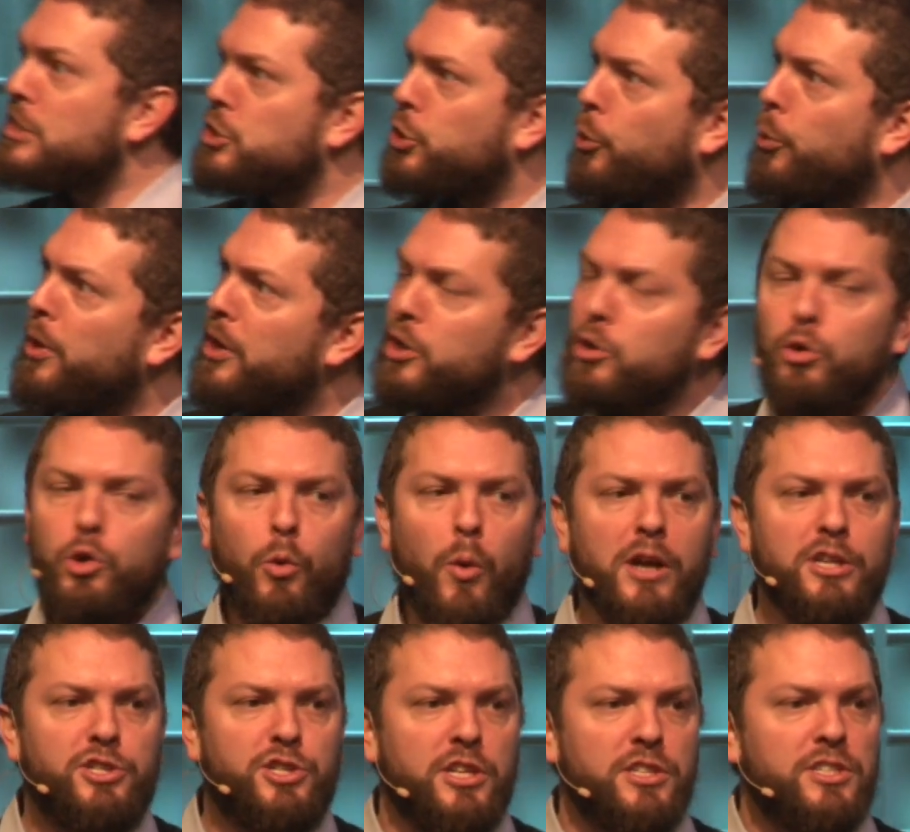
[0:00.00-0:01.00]
critical
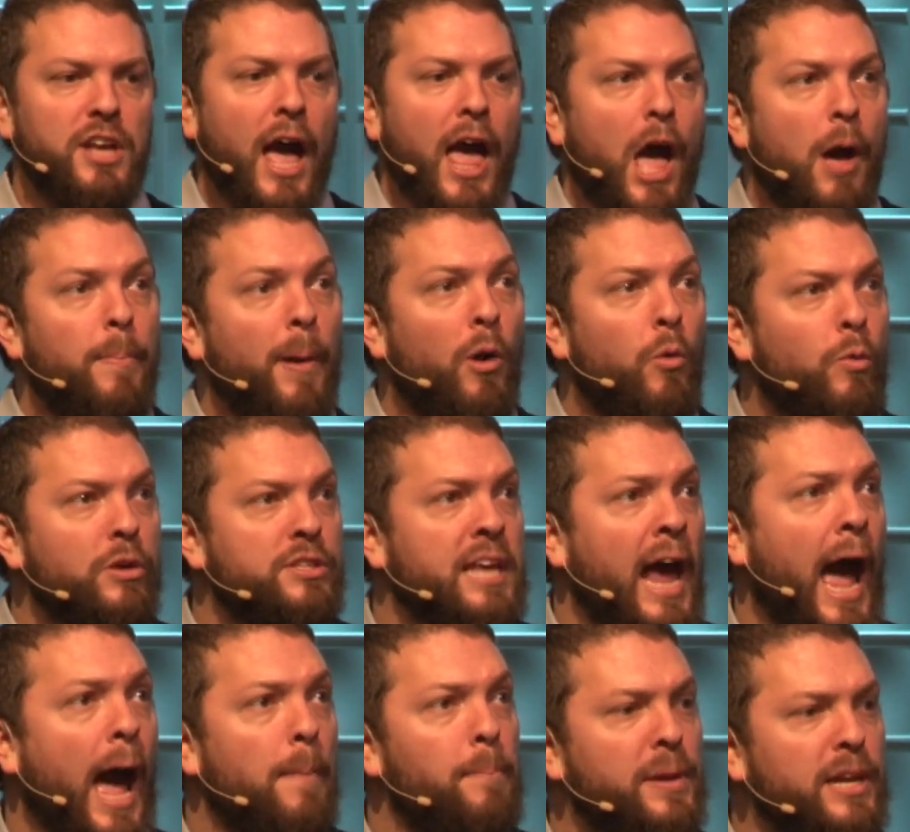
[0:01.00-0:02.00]
questions about what's
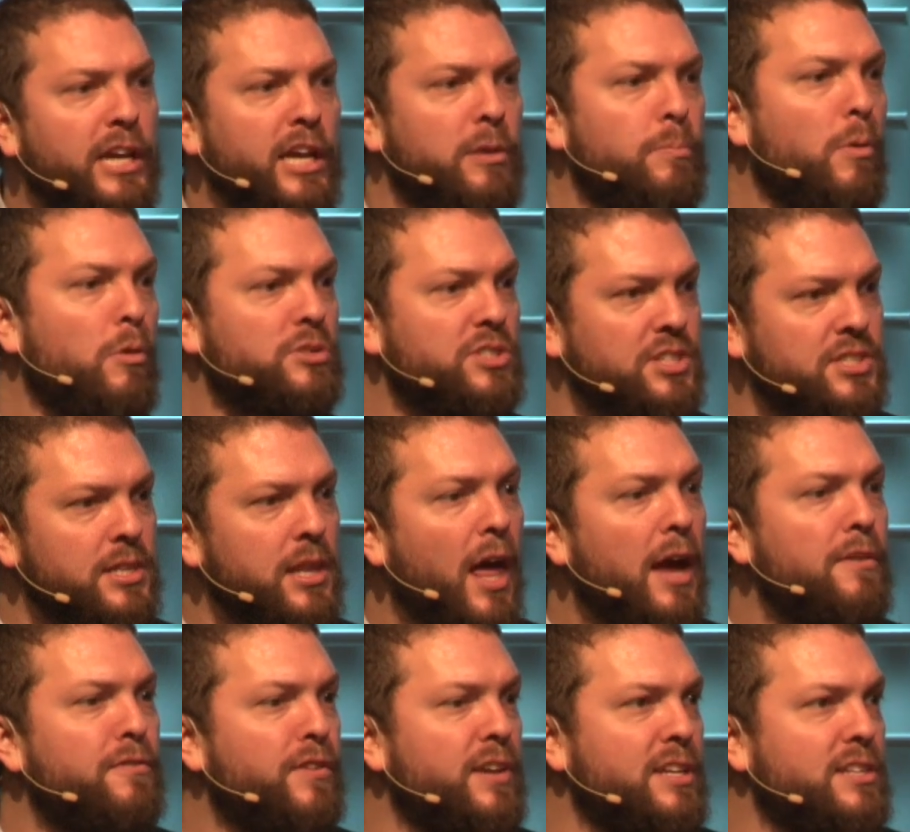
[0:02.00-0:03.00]
happening in Moses'
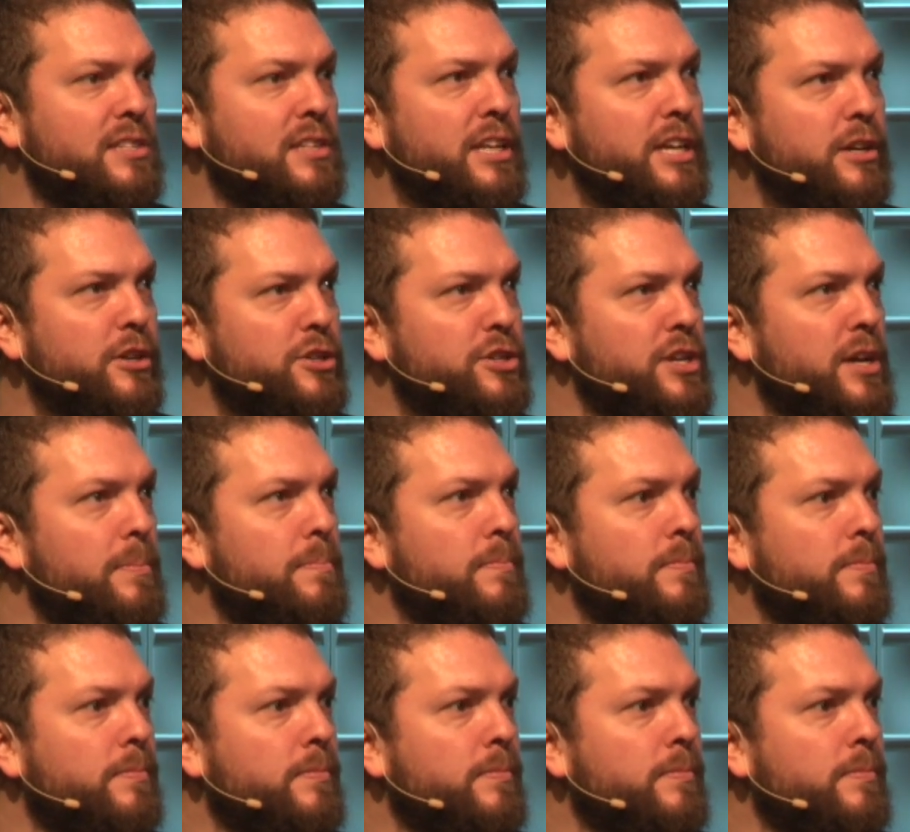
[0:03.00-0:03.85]
life and his leadership.